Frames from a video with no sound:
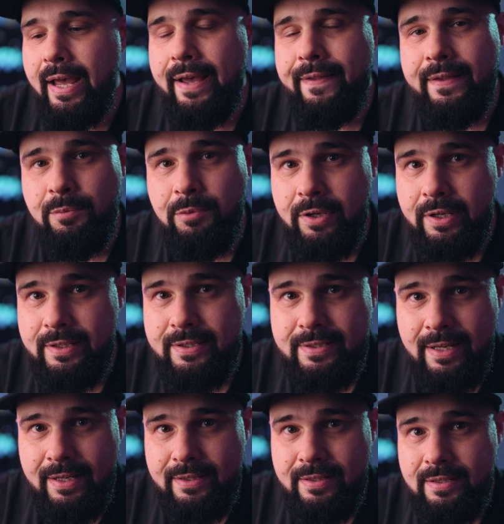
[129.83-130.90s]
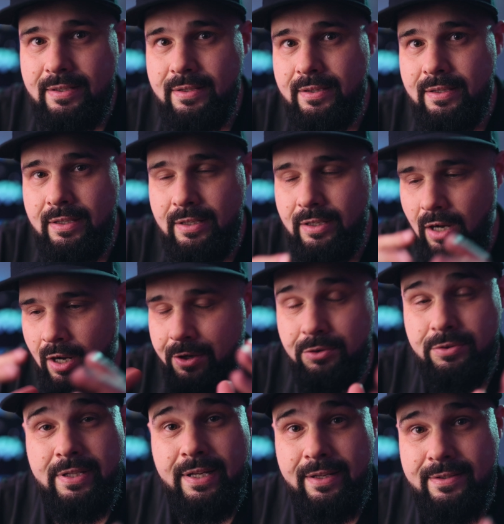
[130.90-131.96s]
and then we're going to set the
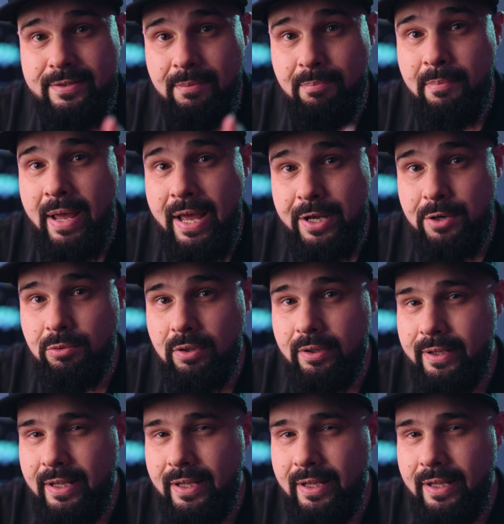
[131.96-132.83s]
audio settings to manual.